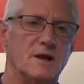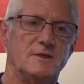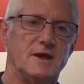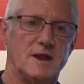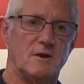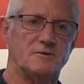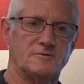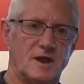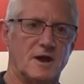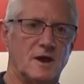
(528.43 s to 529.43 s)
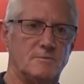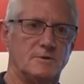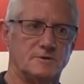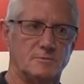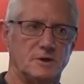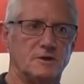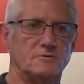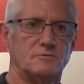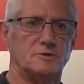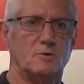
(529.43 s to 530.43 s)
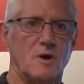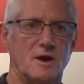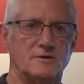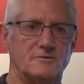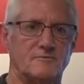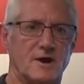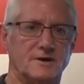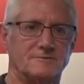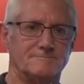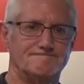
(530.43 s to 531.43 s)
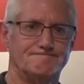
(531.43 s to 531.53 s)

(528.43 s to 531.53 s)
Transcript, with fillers: that are set up to be used with the wireless device.